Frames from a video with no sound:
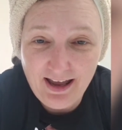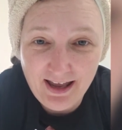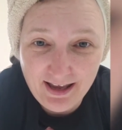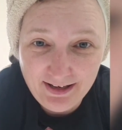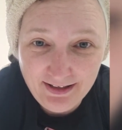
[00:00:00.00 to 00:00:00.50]

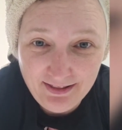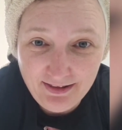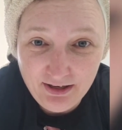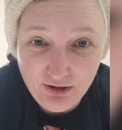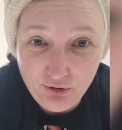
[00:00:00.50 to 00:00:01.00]

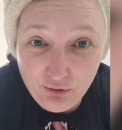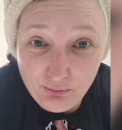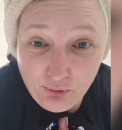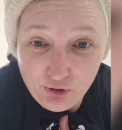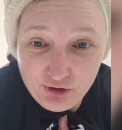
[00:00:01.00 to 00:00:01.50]
added the
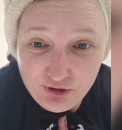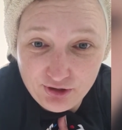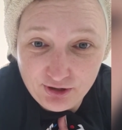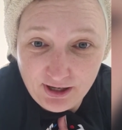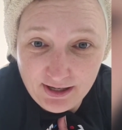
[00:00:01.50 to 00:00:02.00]
new
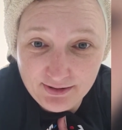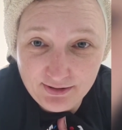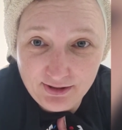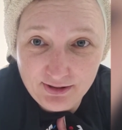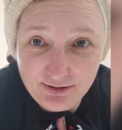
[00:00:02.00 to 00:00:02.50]

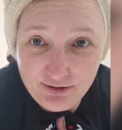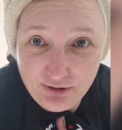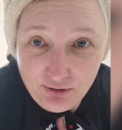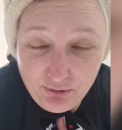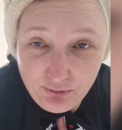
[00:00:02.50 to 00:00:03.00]
moisturizer
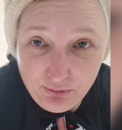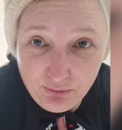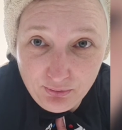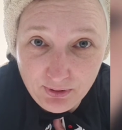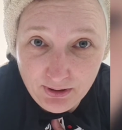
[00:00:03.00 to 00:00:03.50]

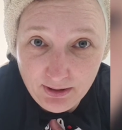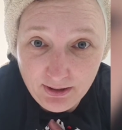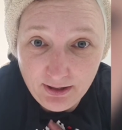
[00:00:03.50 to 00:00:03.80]
to